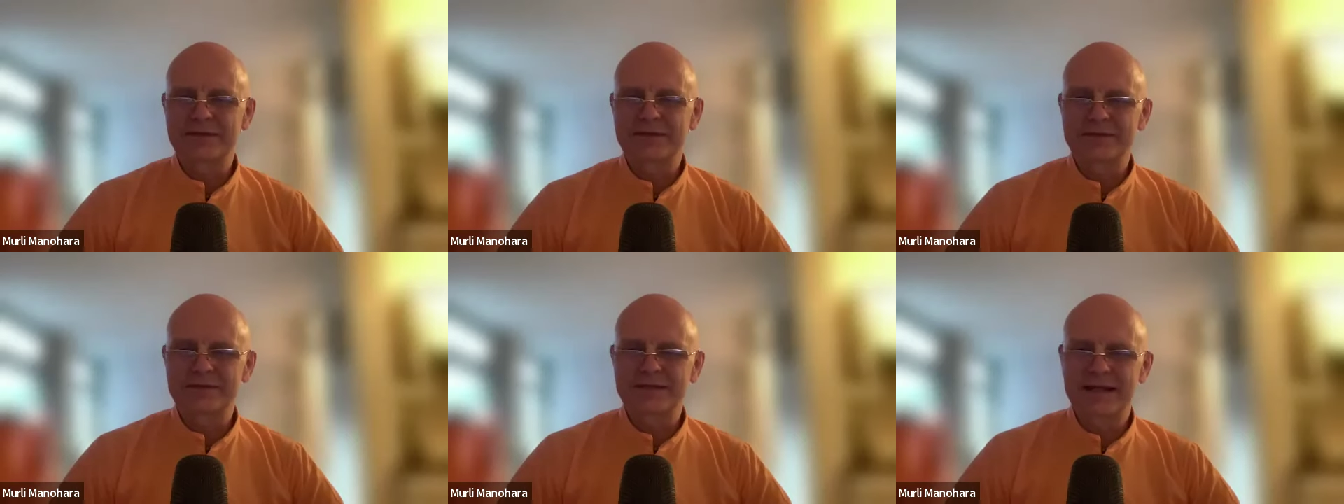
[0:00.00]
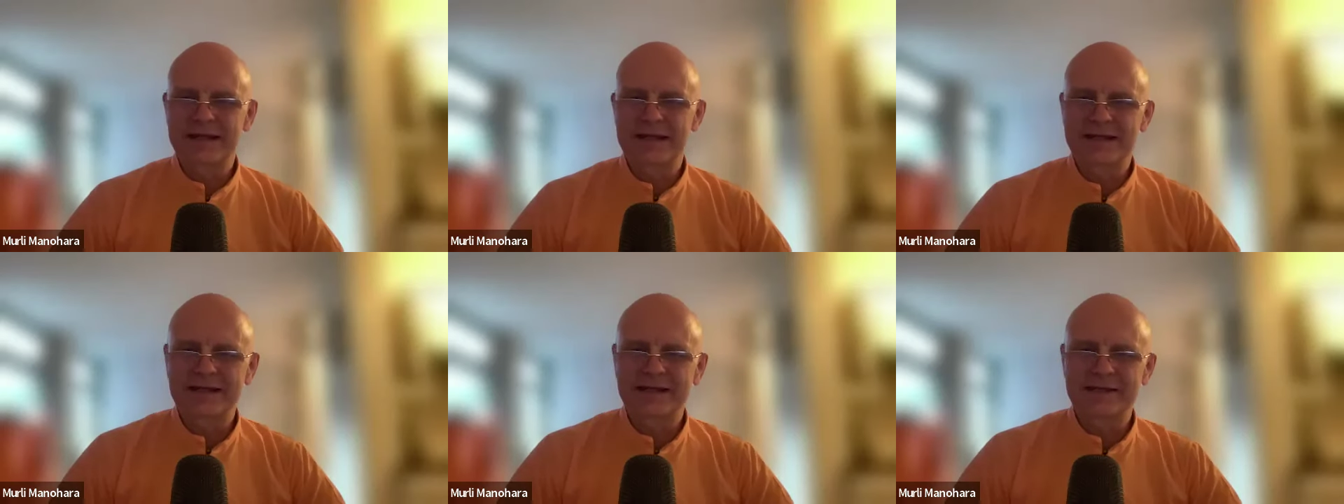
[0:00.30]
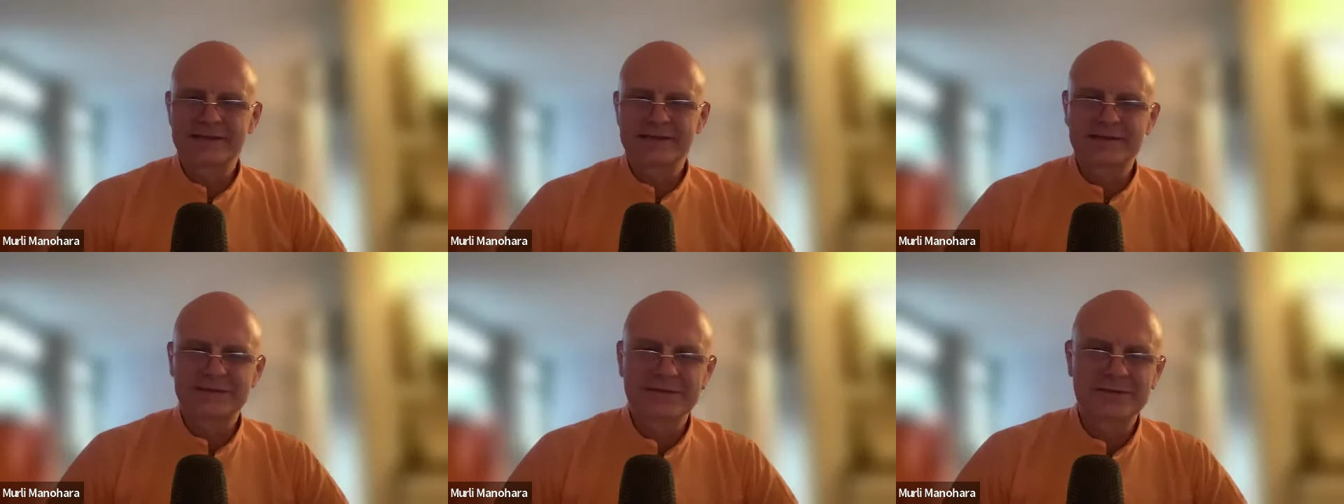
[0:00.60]
in the
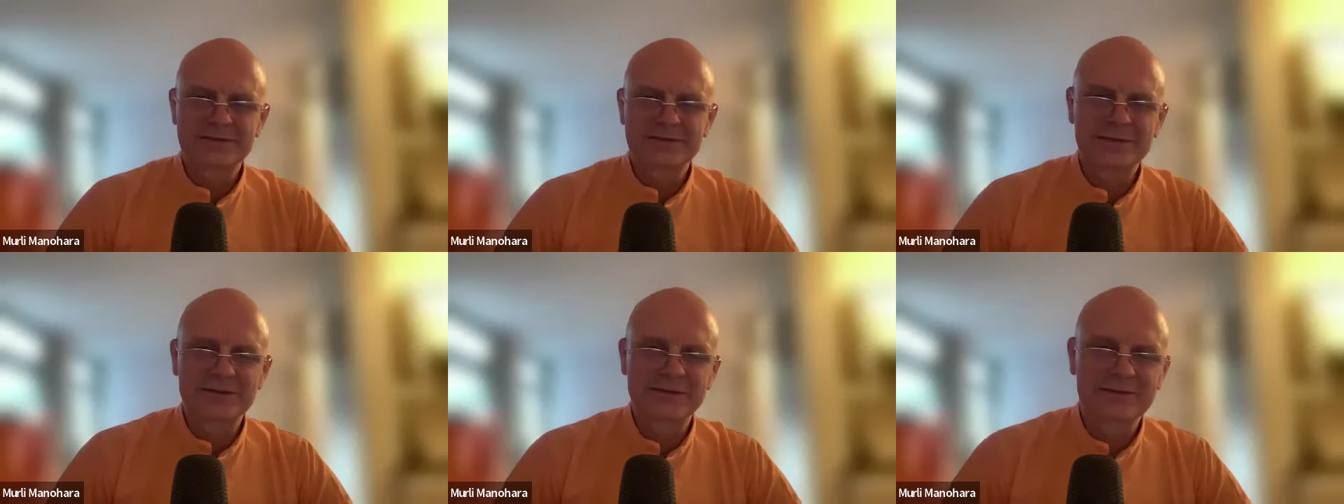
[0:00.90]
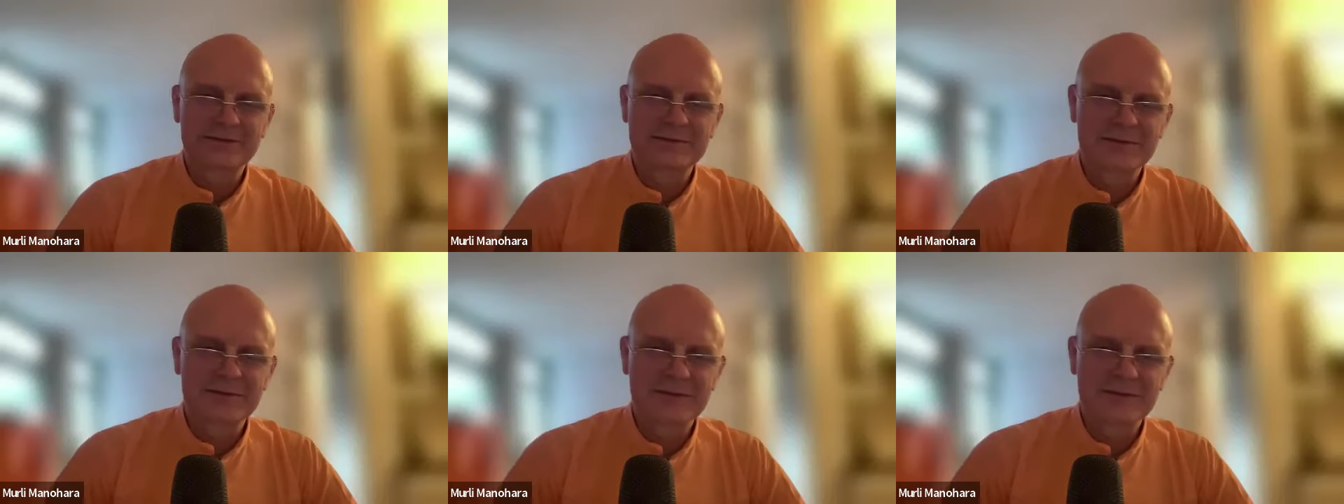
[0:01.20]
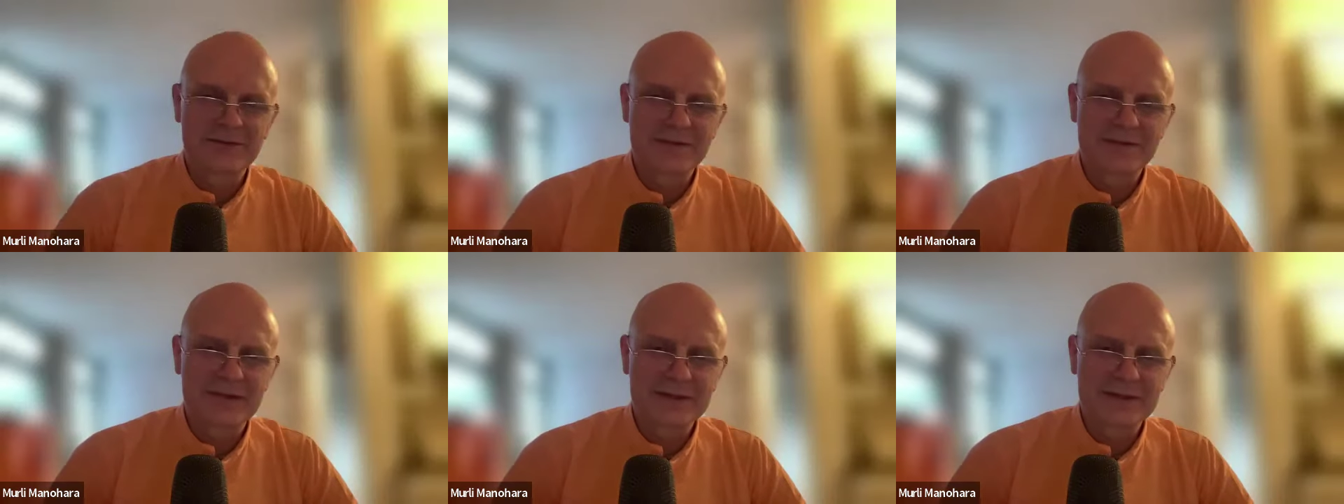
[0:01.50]
Sand. I'm sure we
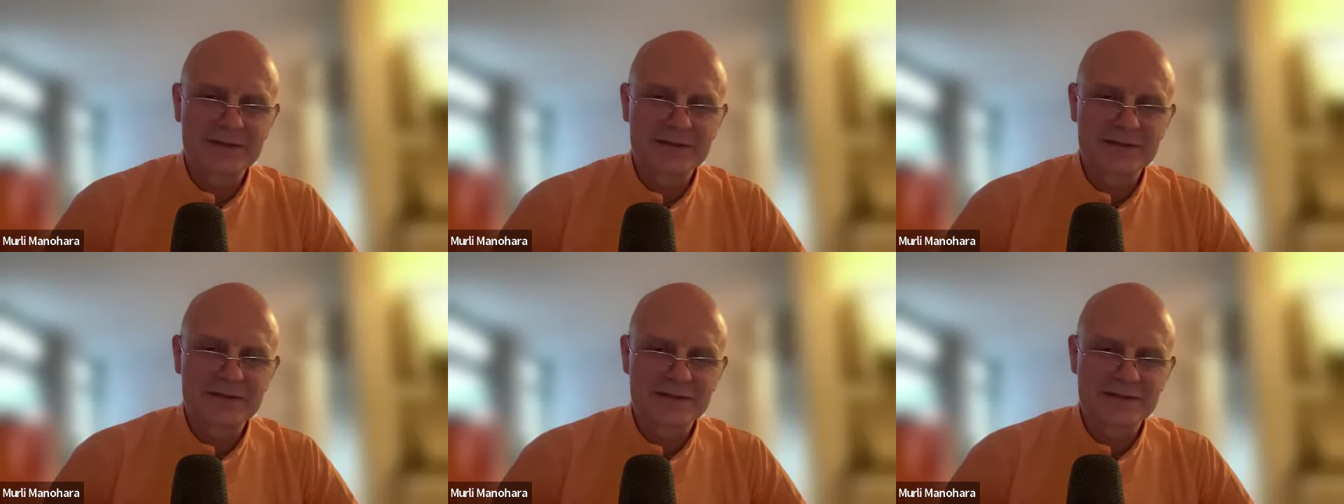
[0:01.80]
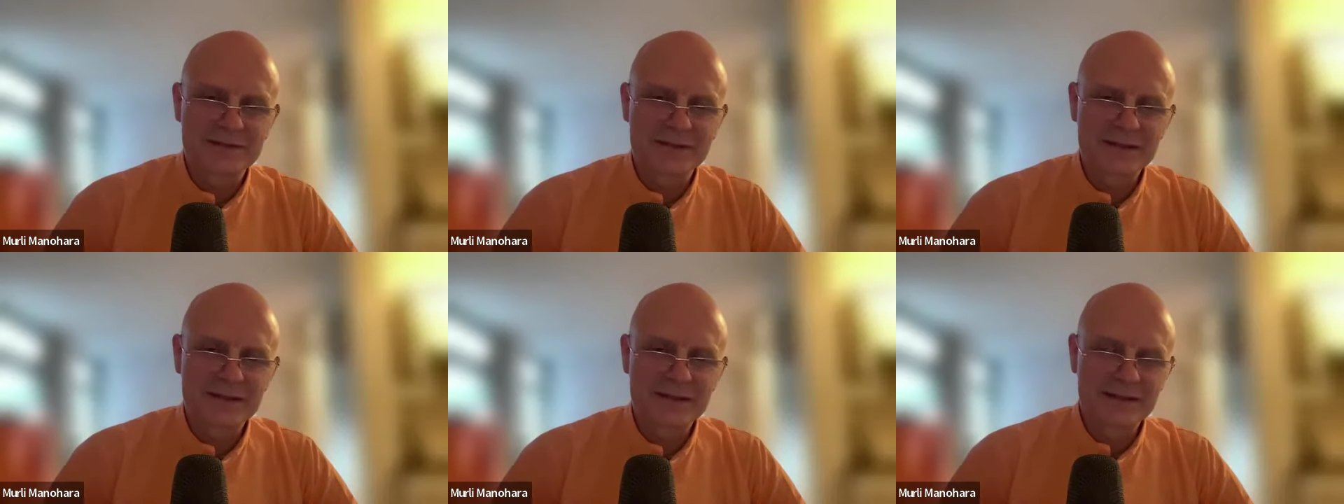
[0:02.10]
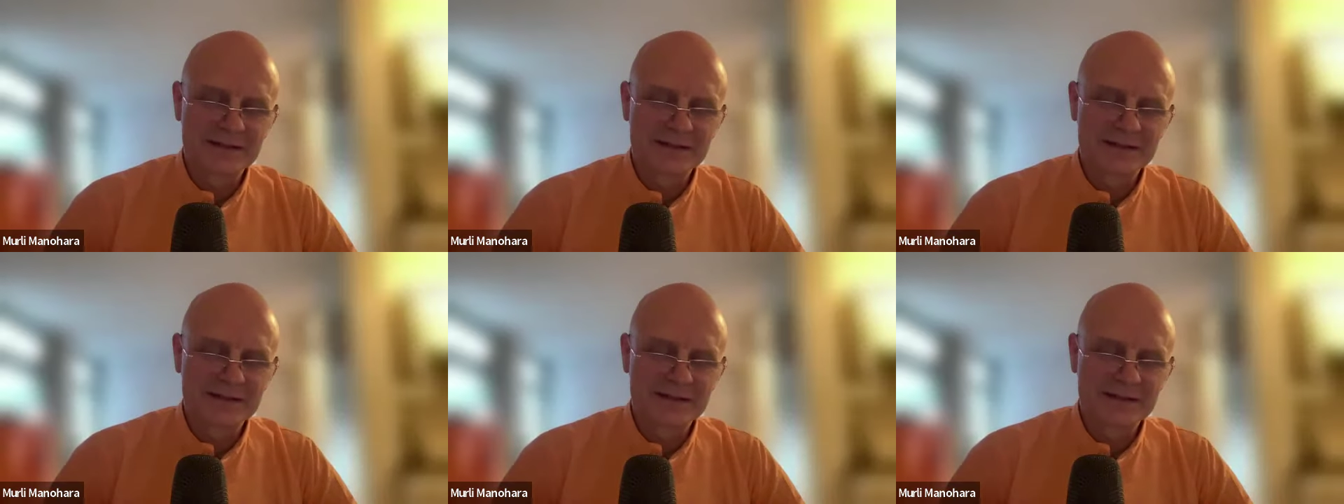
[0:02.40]
know that story.